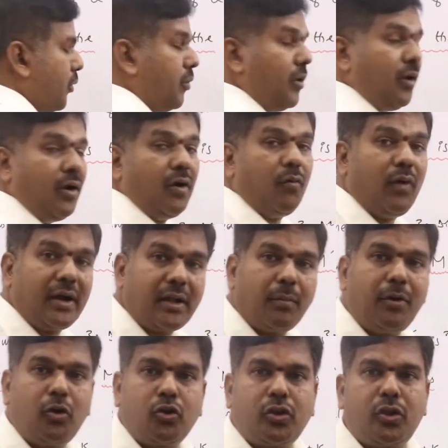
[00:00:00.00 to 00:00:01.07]
Q. What
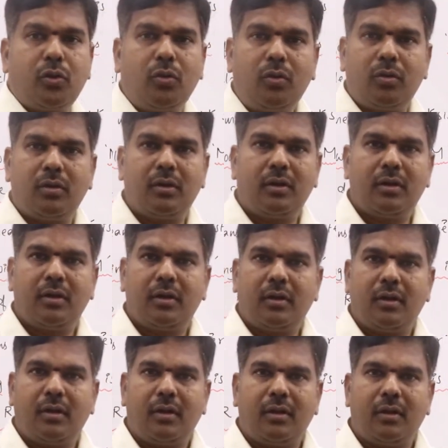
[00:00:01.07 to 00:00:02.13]
about Q?
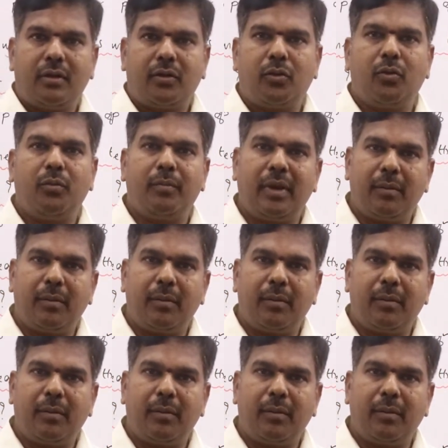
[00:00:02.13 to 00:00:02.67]
Q